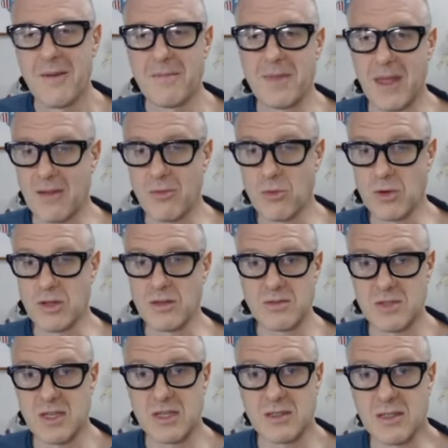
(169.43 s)
They have already
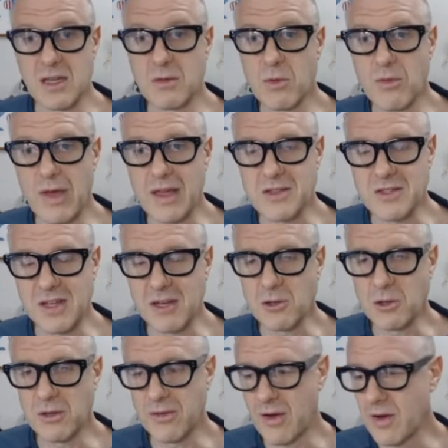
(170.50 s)
said, yeah, we'll vaccinate
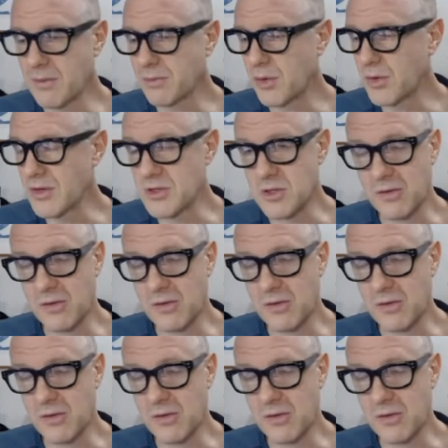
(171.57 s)
all of our employees.